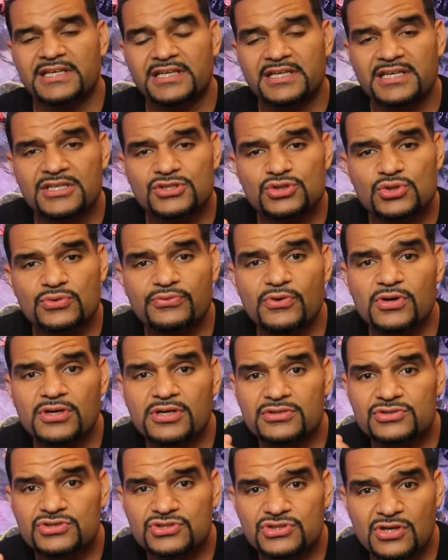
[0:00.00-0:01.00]
The issue for
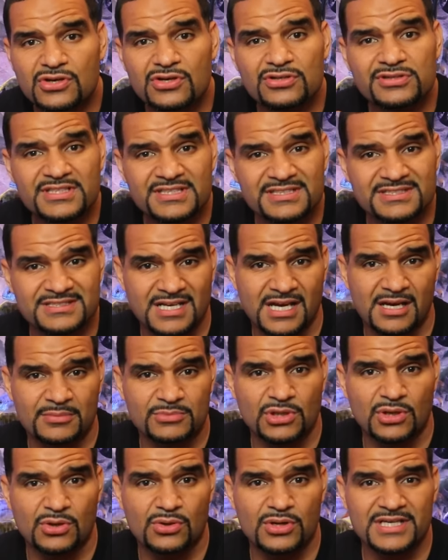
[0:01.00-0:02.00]
concern this
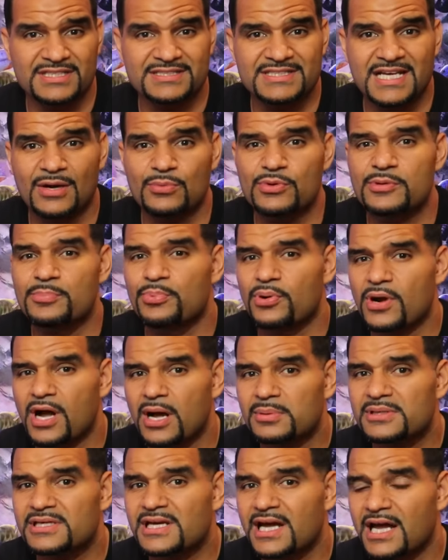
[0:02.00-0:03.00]
time though is that we
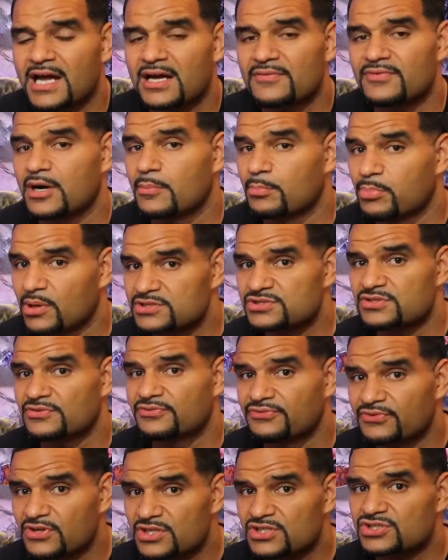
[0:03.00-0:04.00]
probably have a bunch
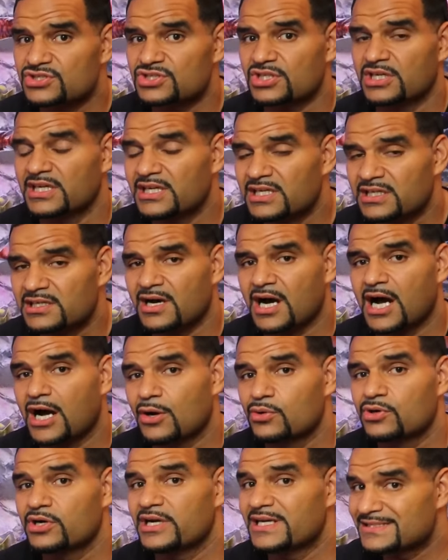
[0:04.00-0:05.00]
of fish in
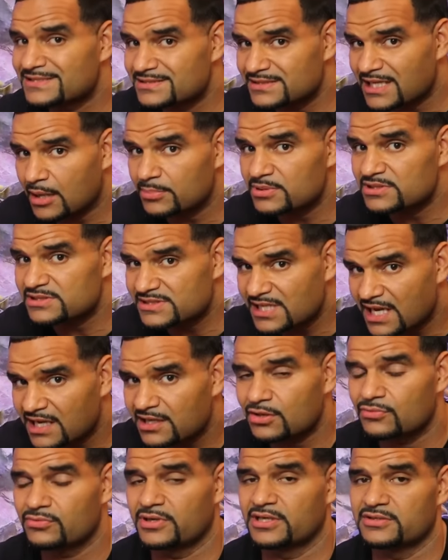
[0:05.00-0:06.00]
our established
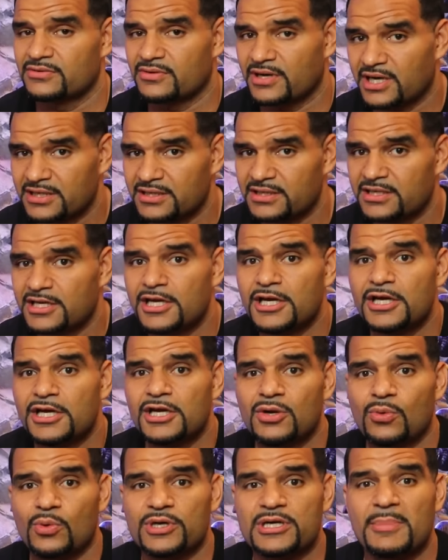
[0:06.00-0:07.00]
tank already, right?
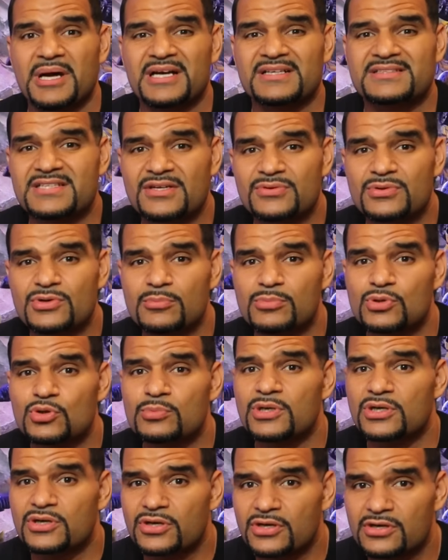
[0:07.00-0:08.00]
When a bacterial
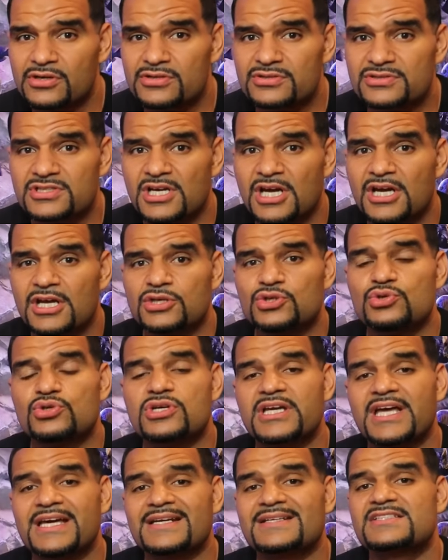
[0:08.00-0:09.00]
bloom occurs, you
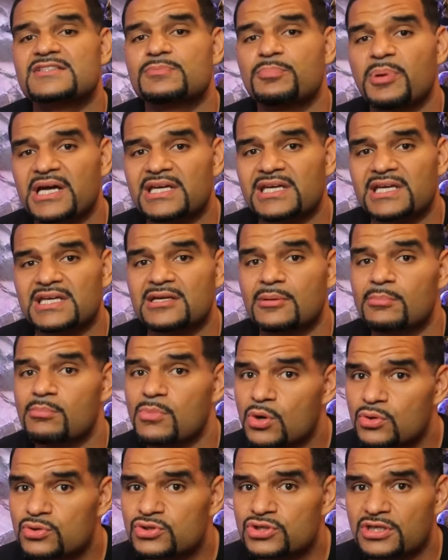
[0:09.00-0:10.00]
can get a spike in
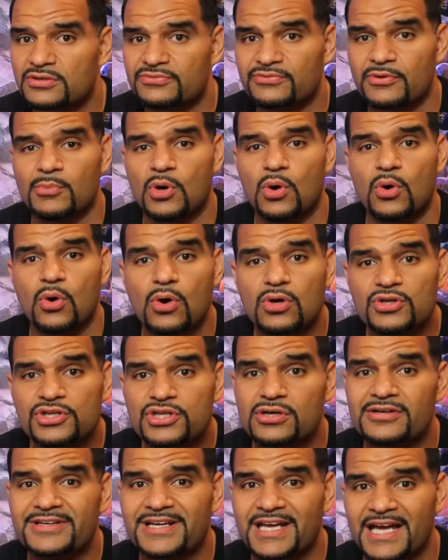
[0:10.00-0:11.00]
ammonia from all the
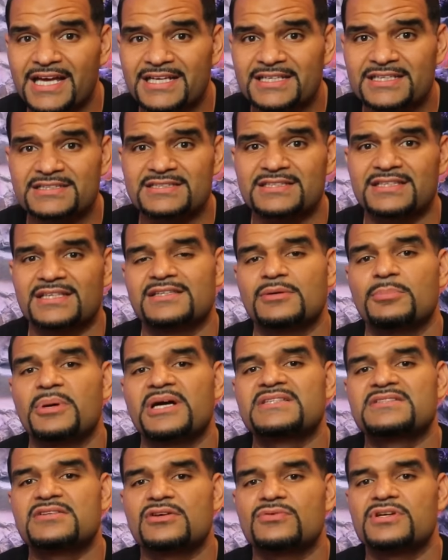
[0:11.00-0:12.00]
organics that the
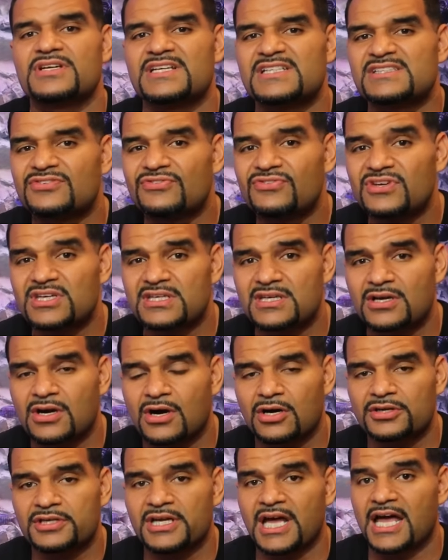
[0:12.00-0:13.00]
bacteria is feeding
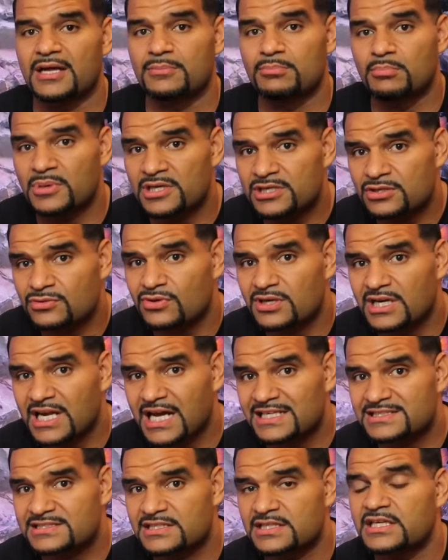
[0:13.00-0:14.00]
on and
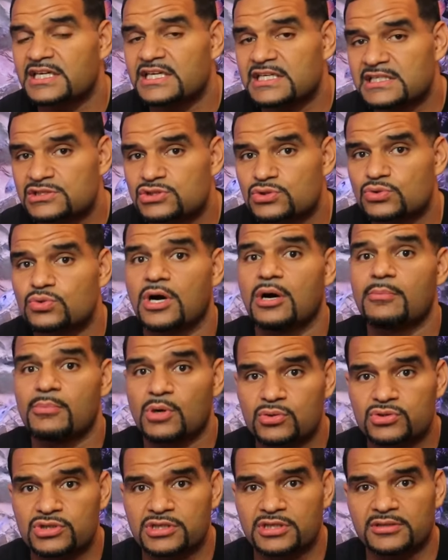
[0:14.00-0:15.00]
mineralizing into
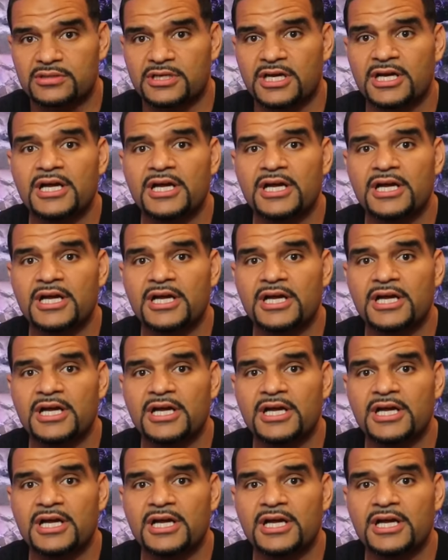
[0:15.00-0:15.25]
ammonia.